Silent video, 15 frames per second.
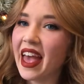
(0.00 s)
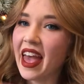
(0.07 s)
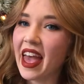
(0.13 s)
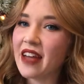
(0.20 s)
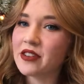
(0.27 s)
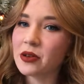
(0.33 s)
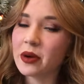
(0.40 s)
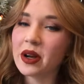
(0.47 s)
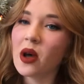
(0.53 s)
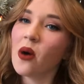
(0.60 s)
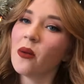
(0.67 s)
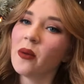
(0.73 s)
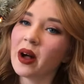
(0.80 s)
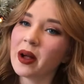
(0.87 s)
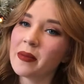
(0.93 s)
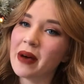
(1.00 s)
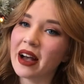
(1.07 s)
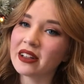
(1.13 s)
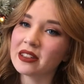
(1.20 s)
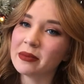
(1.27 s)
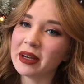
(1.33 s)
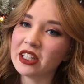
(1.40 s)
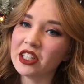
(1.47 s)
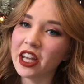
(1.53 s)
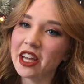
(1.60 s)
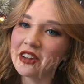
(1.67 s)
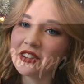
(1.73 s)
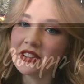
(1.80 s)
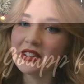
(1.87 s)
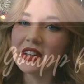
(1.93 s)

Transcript: Hey everyone, welcome back to my channel.